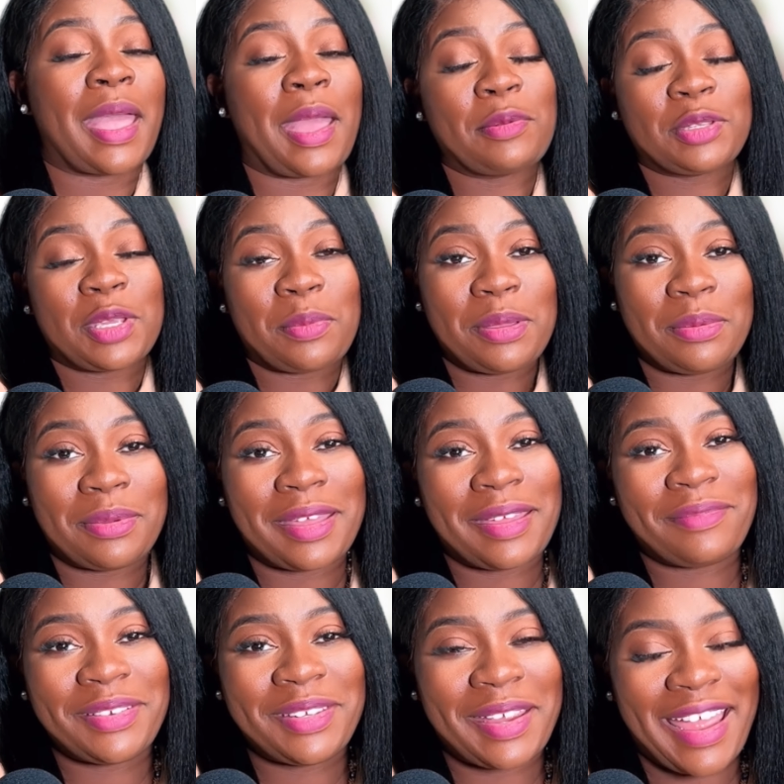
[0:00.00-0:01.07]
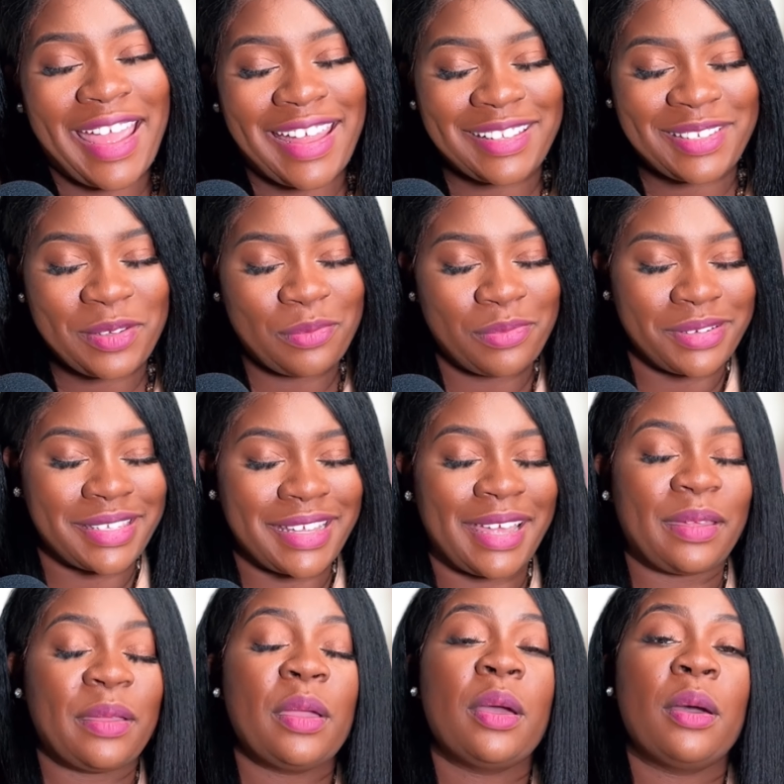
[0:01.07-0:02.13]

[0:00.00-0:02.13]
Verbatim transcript: I'll tell people every year I add 2%